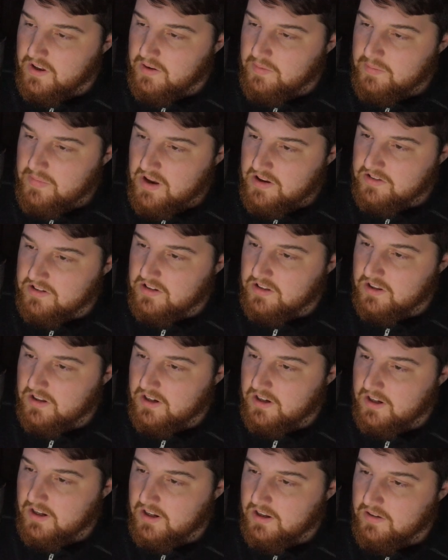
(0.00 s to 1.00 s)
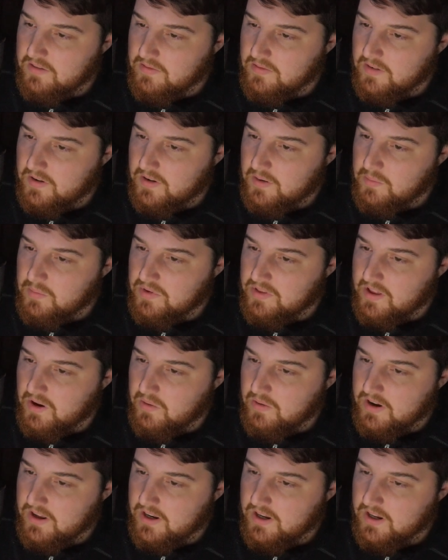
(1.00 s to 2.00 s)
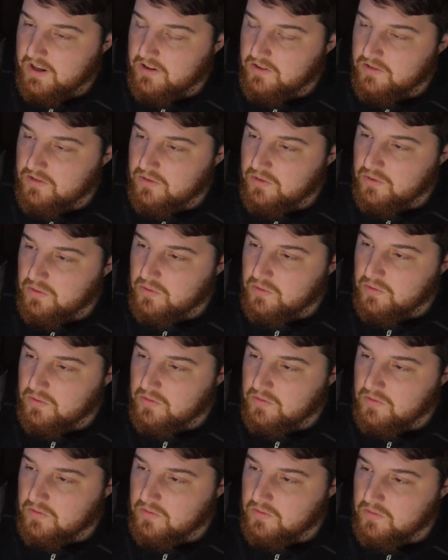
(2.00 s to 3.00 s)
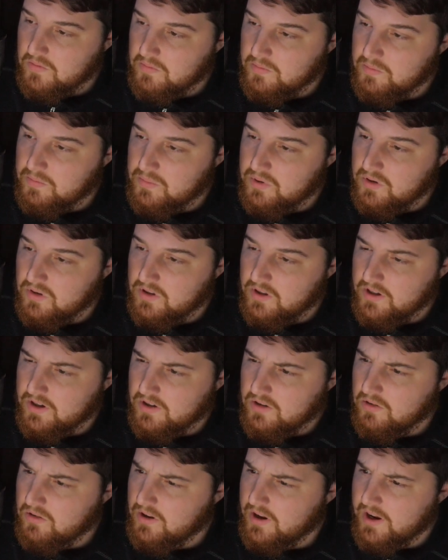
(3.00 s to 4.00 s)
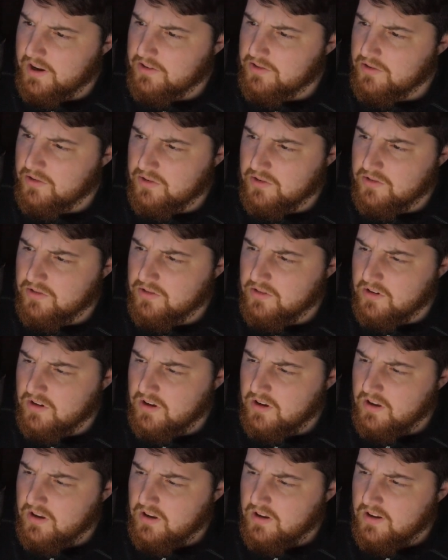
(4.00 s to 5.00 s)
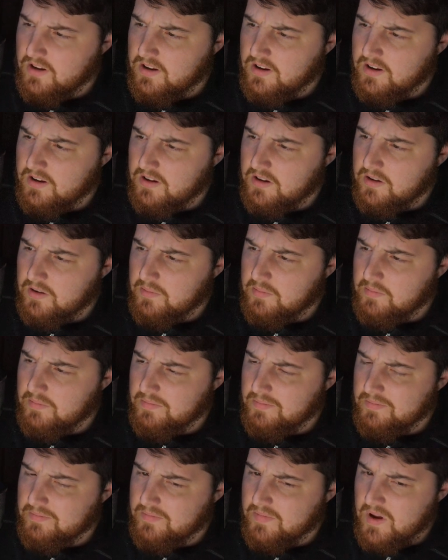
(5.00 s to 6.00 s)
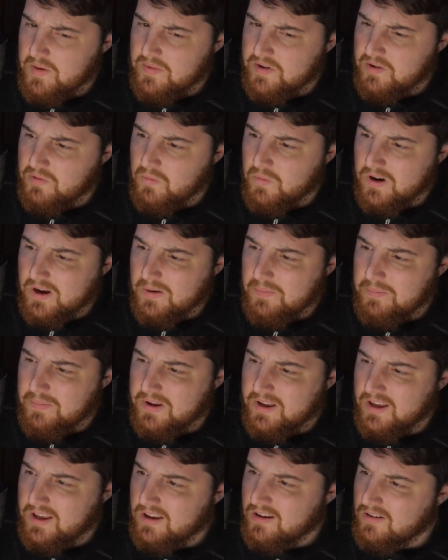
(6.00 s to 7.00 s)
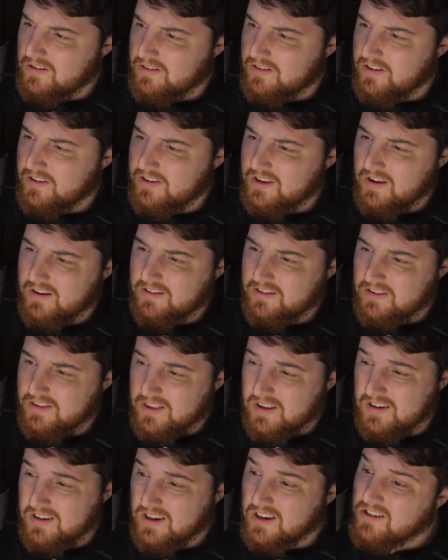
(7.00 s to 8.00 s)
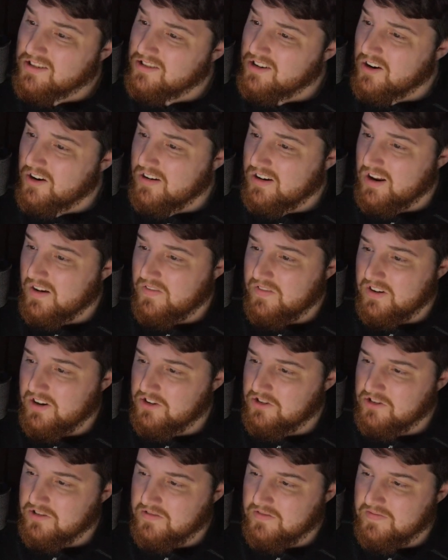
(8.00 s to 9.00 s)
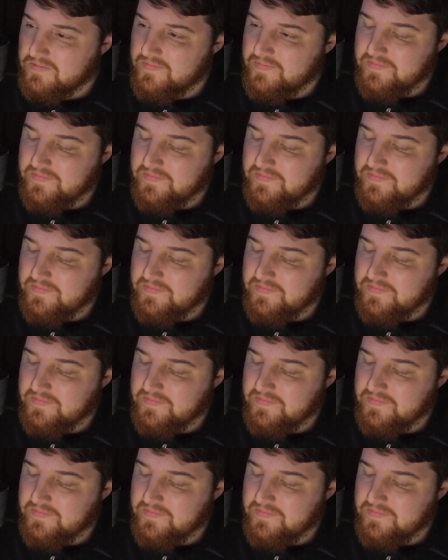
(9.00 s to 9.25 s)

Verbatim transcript: masculinity without getting into political answers. I mean, Wikipedia, the dictionary definition,